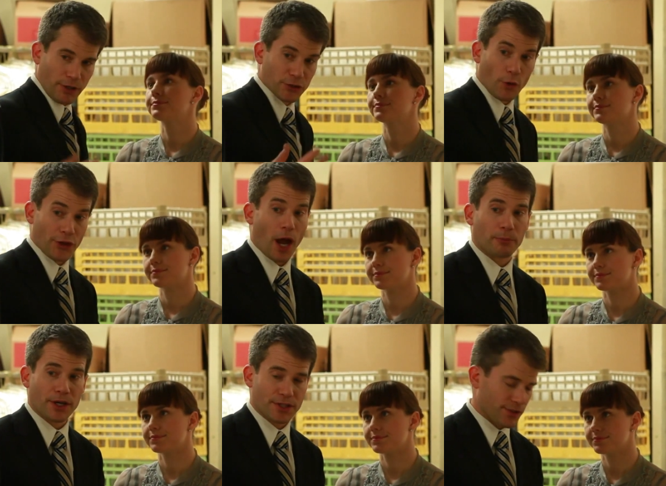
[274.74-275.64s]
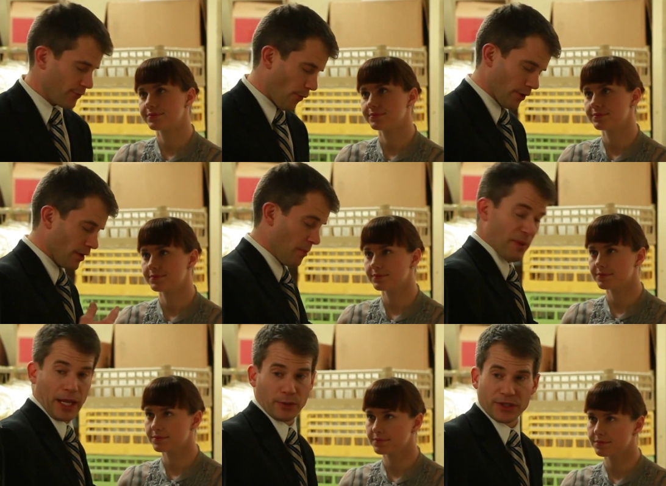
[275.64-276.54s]
Speaker 1: Runs all the operations for
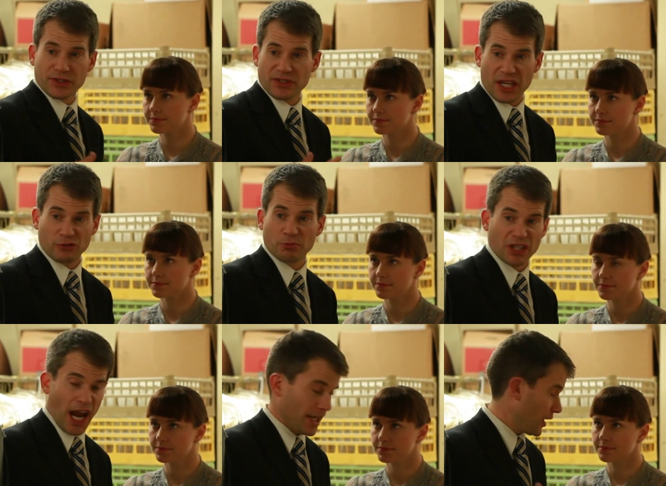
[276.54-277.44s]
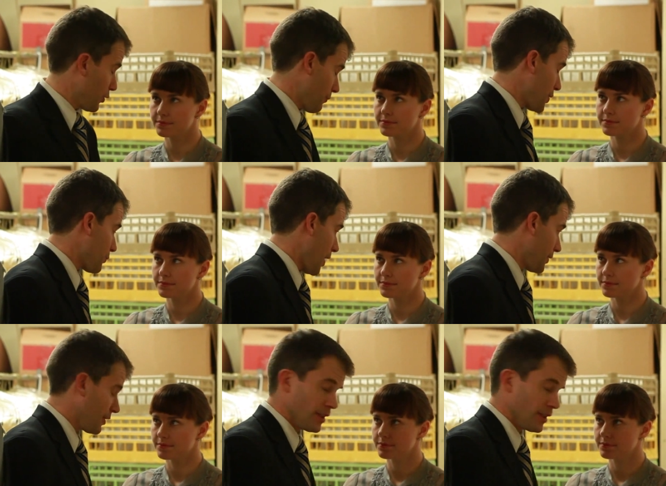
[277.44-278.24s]
banquets, in-room dining, the restaurant.